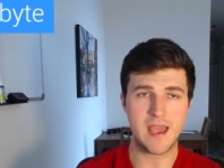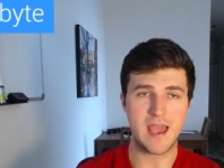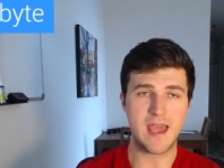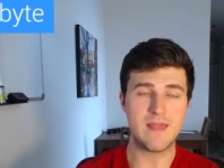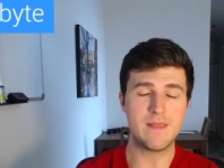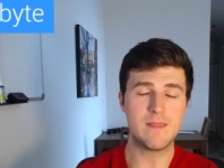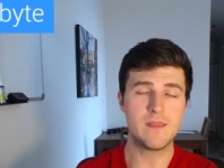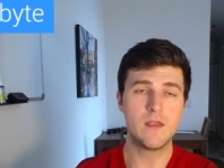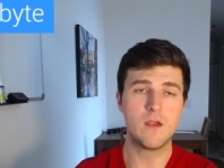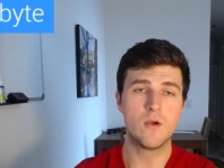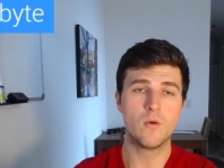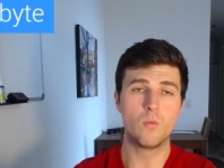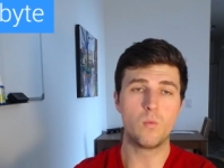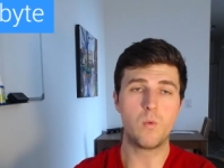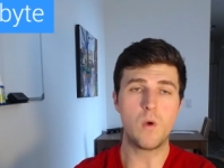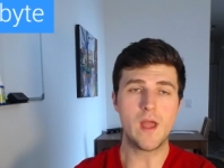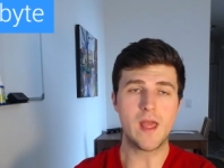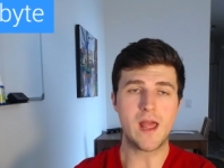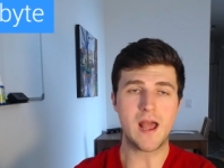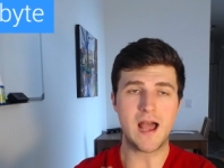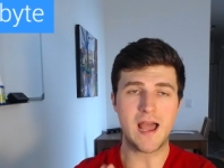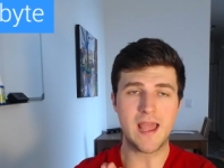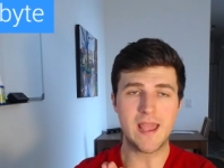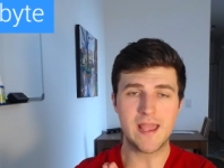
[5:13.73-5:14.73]
And
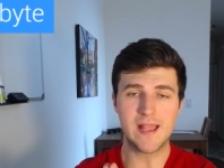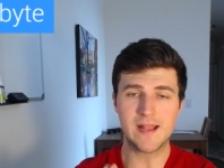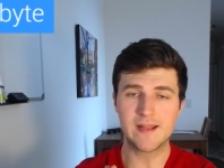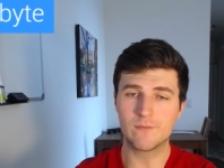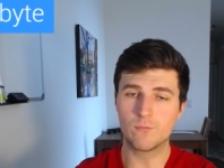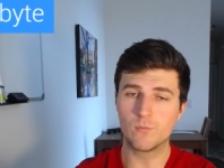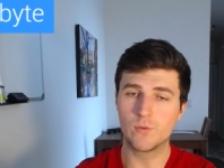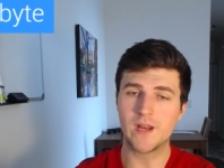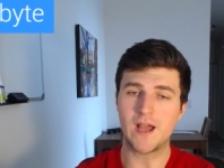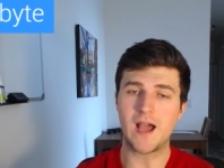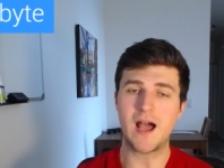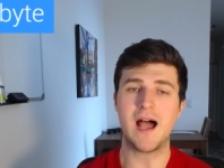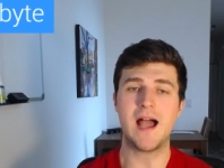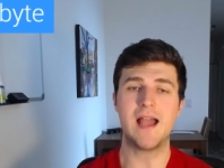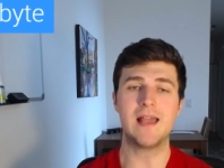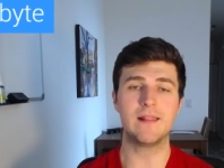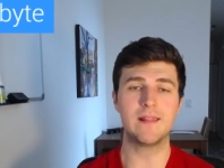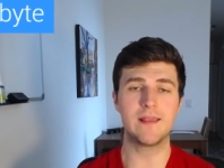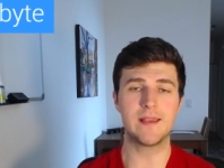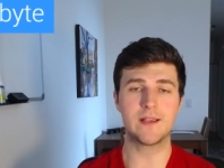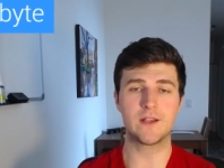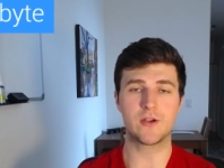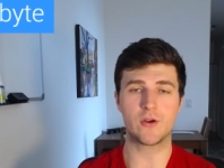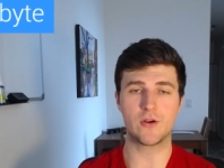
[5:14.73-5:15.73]
what I would
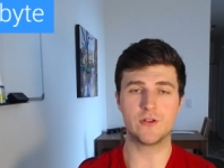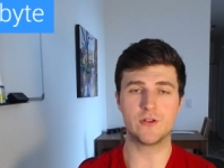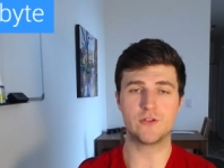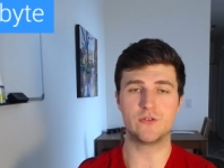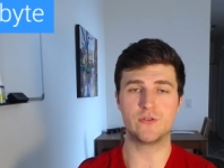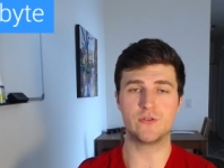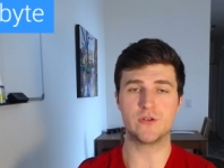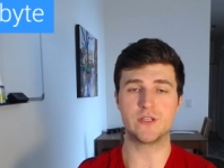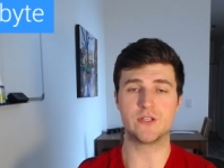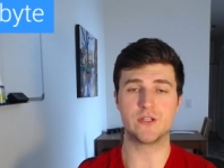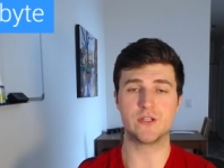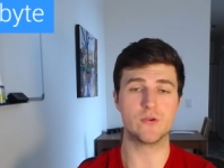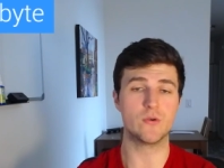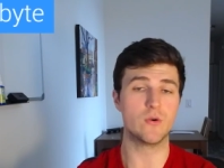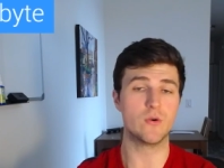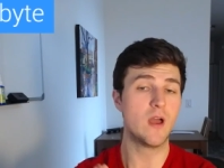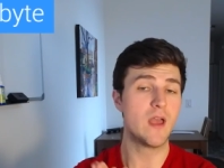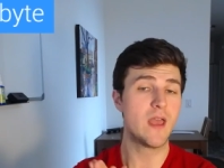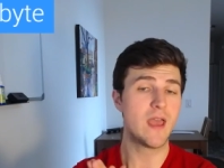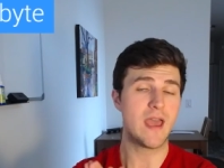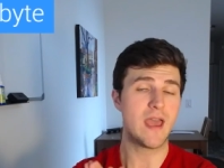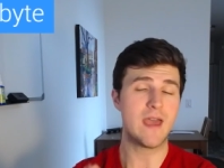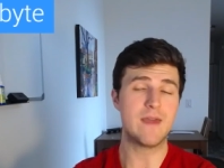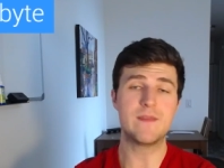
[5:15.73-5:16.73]
highly encourage you to
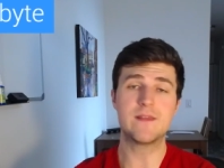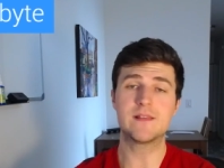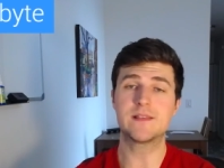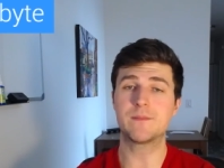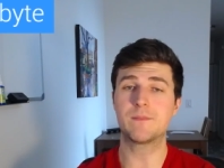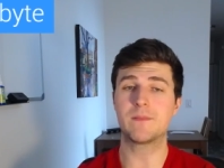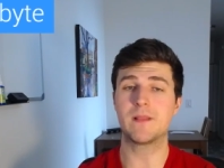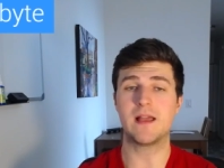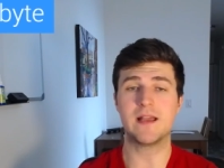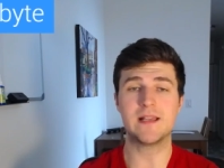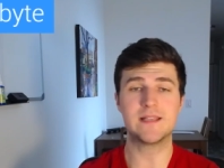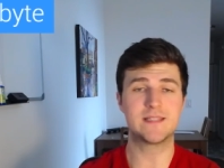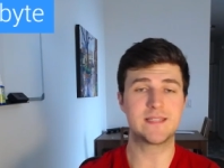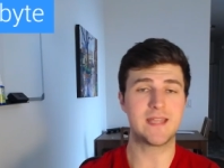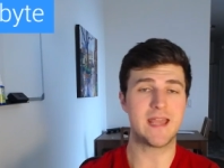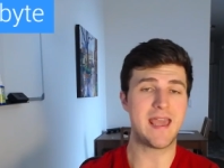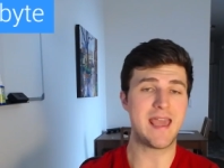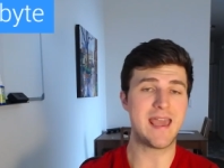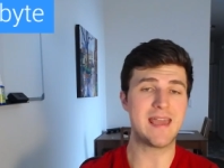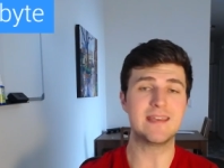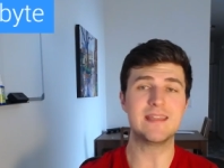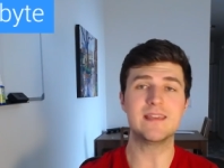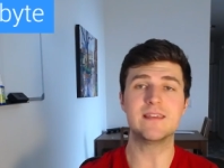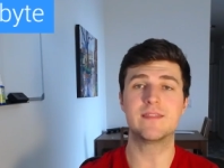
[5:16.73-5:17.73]
do, and this applies
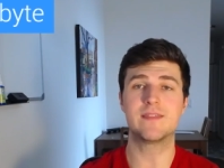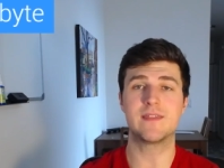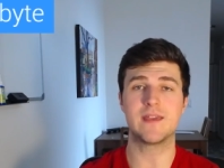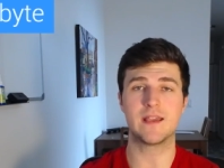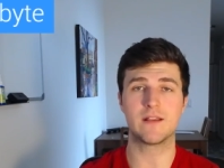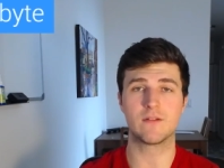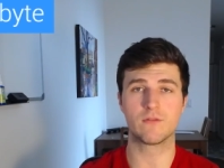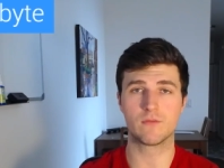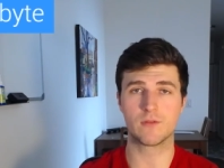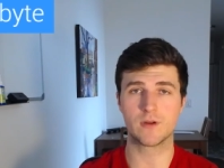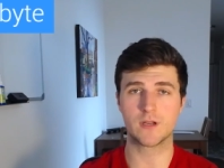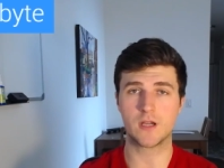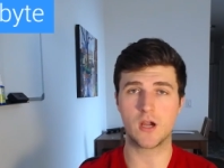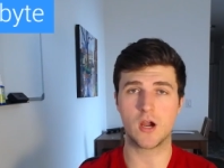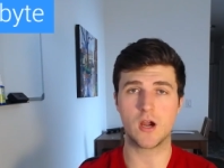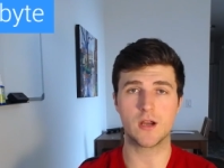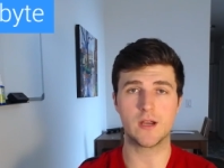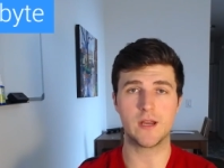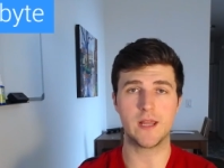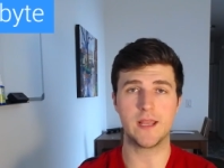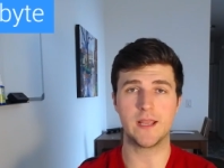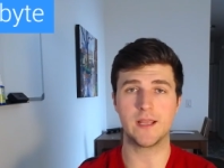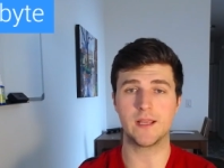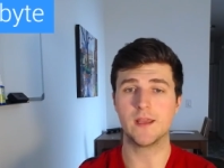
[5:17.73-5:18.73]
to anything
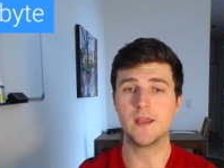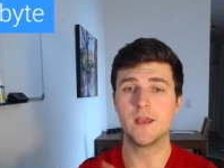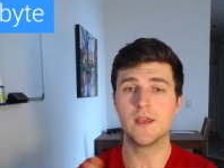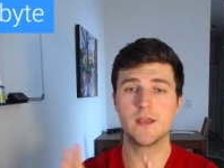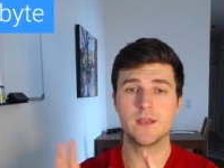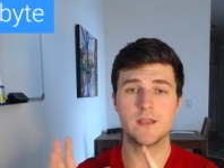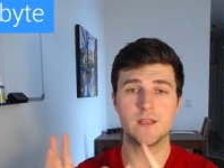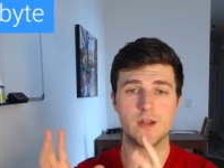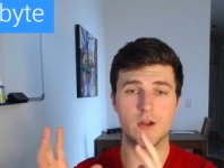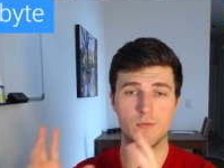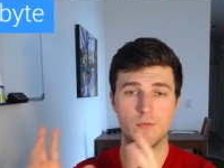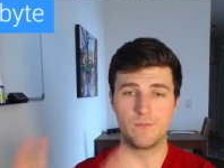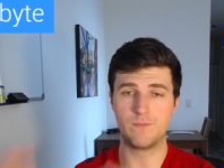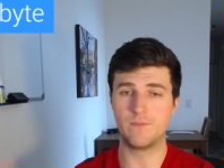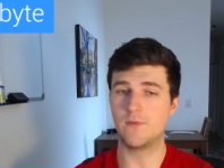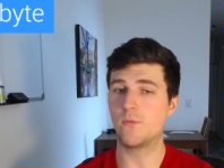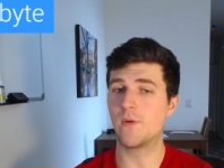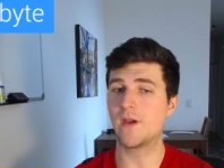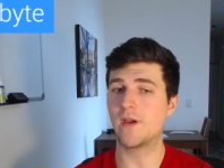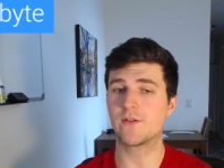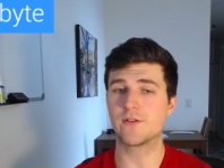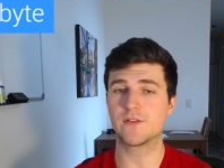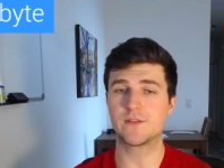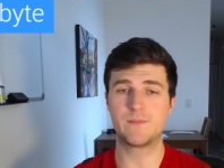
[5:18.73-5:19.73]
regarding, you know,
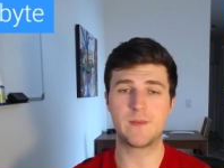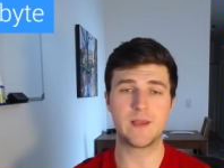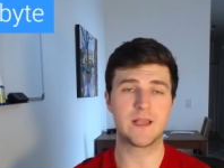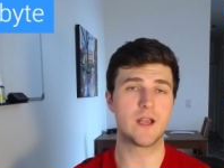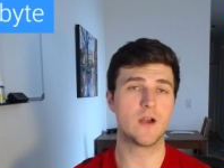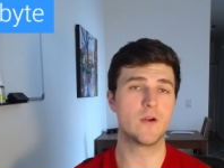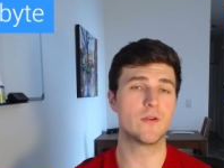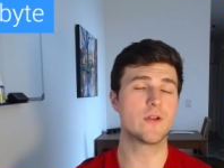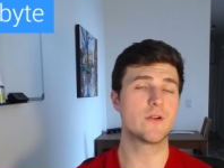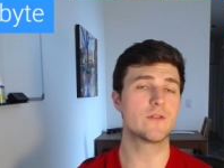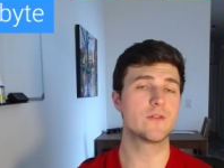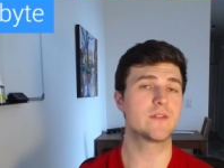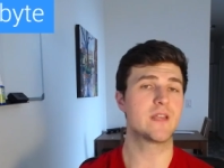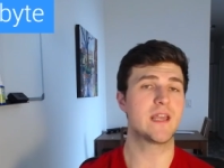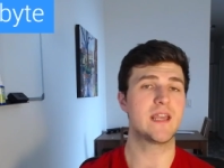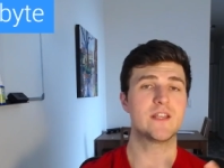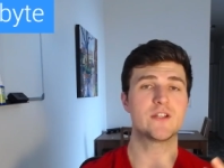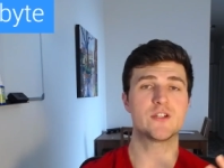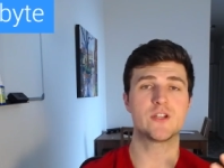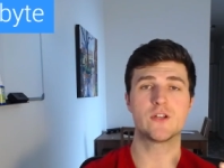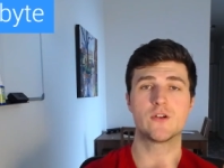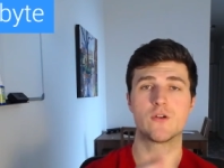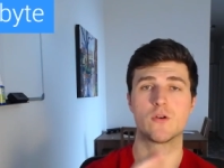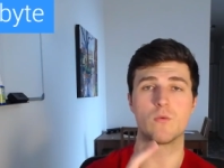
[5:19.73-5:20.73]
whether it's big O
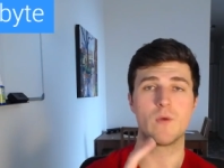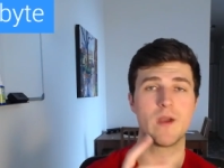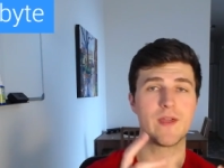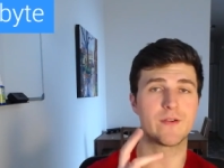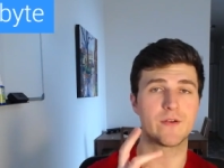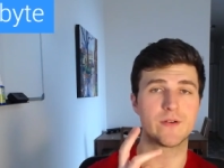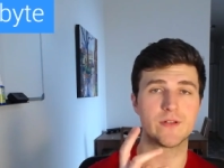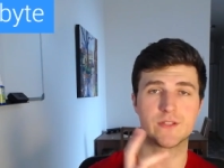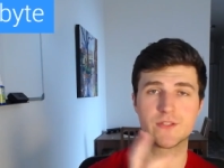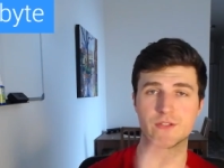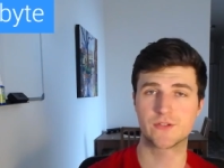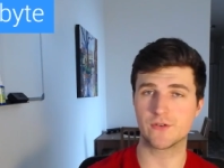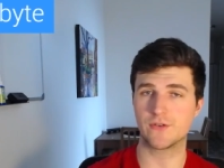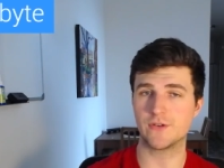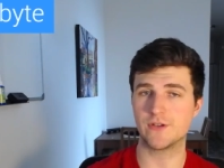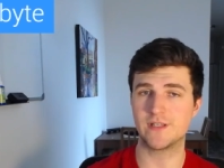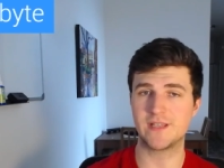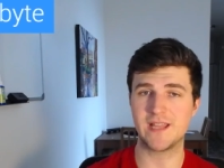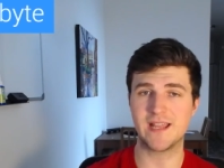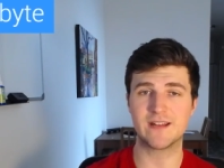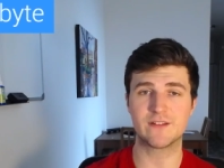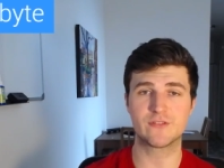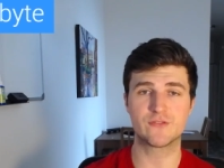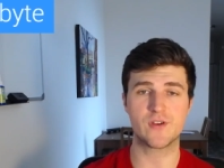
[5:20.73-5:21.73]
notation or whether it's certain
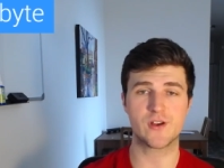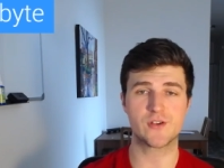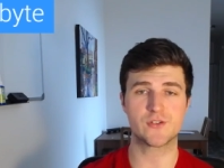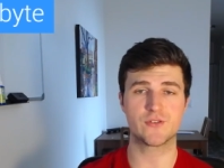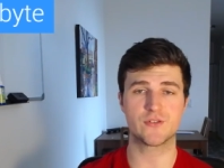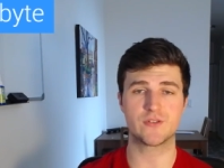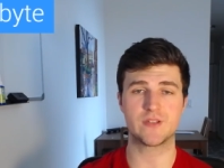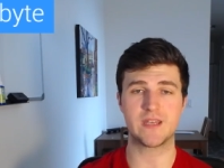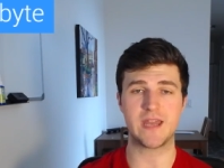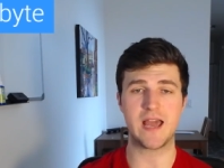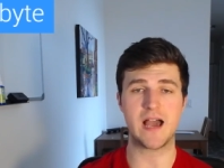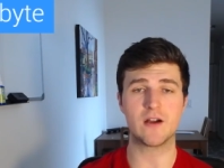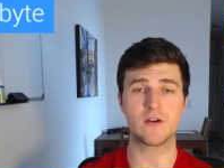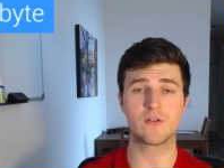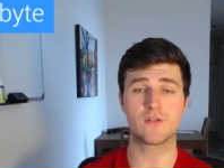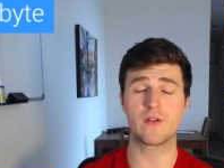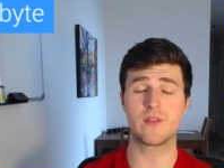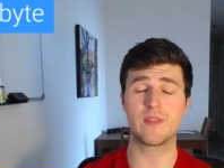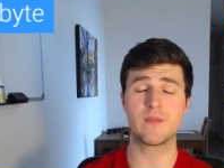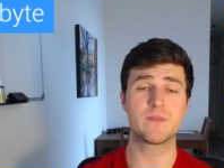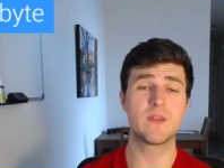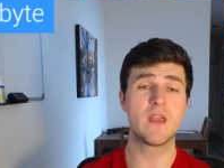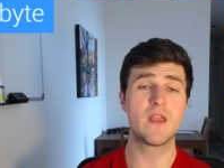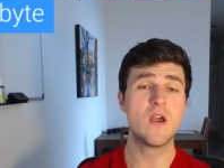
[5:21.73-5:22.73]
data structures and
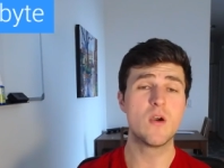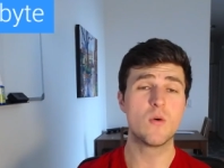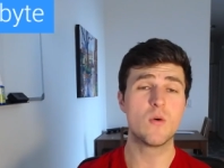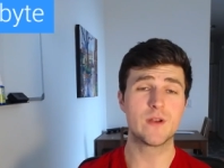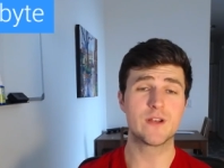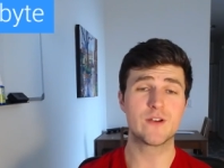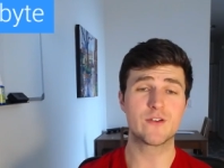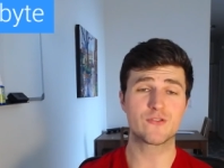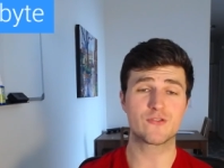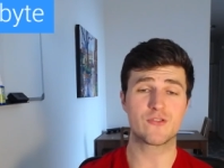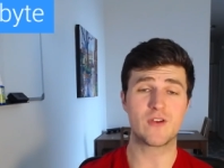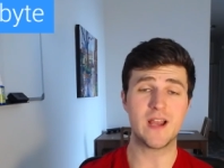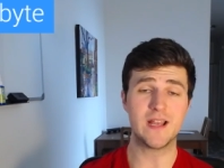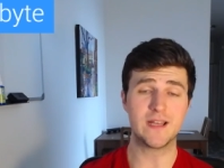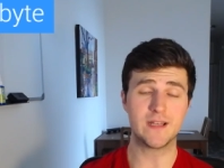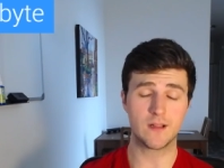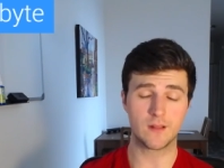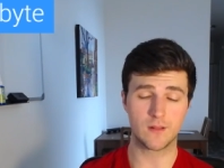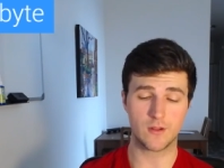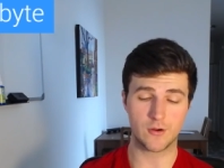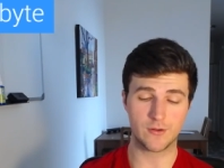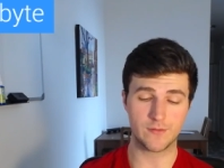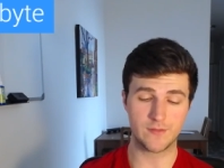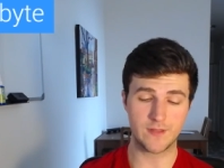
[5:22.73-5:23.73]
algorithms, when you're trying
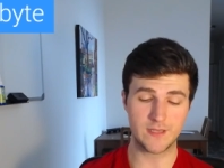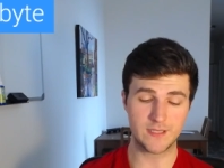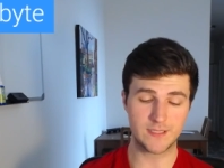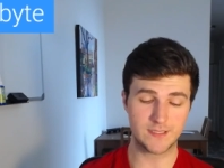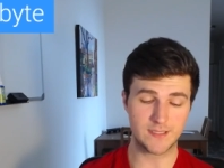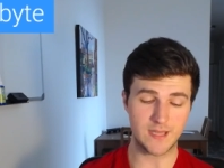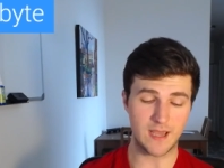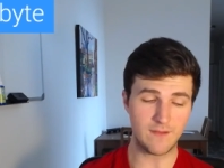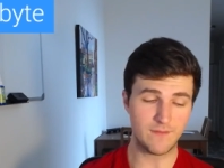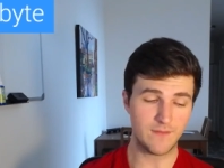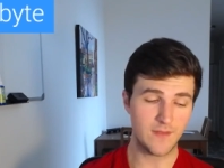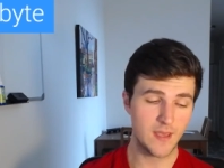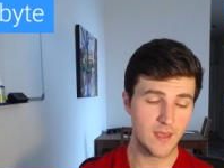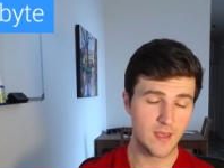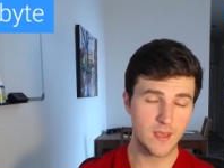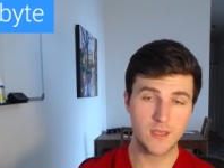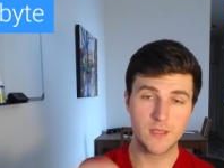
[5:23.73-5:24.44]
to learn this stuff,